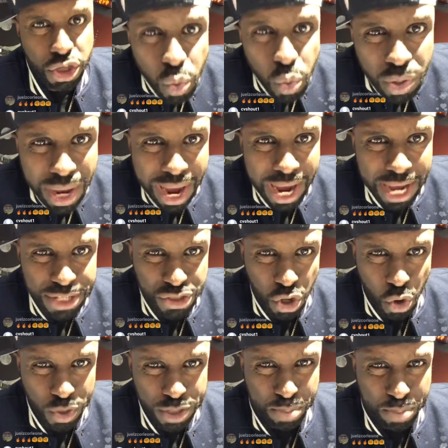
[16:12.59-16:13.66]
You guys
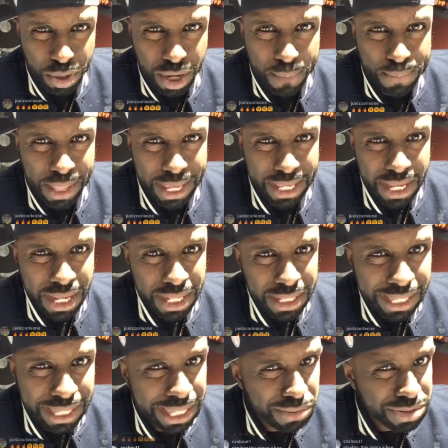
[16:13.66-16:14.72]
always bring up
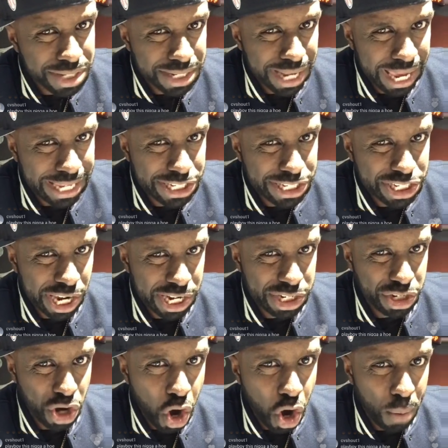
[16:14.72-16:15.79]
like he was a knight in
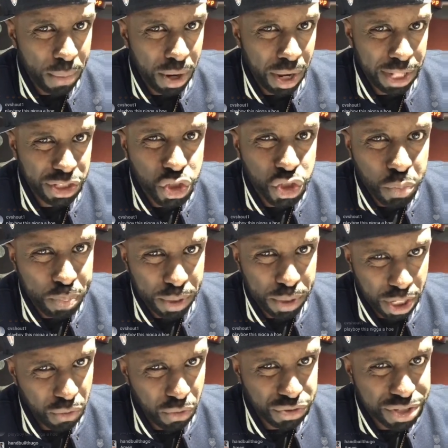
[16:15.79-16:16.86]
shining armor and the
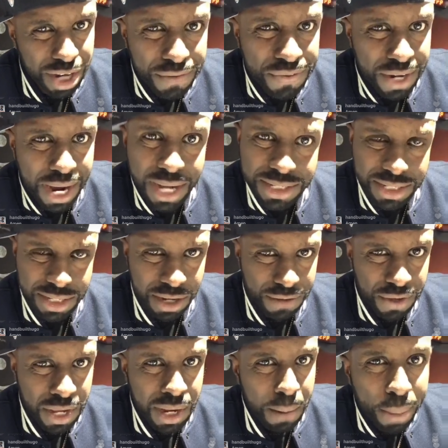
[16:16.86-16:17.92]
superhero tough guy
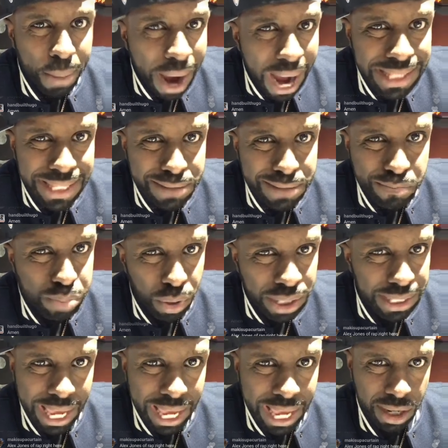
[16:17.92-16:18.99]
stuff. Pac didn't
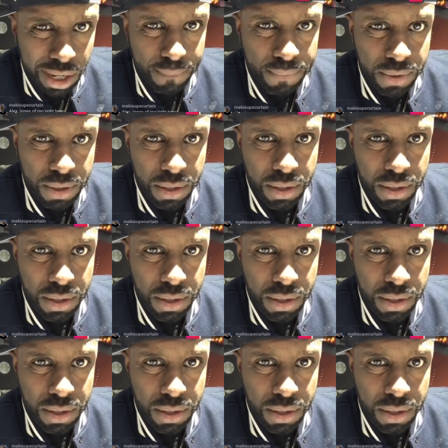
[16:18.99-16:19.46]
bring that up.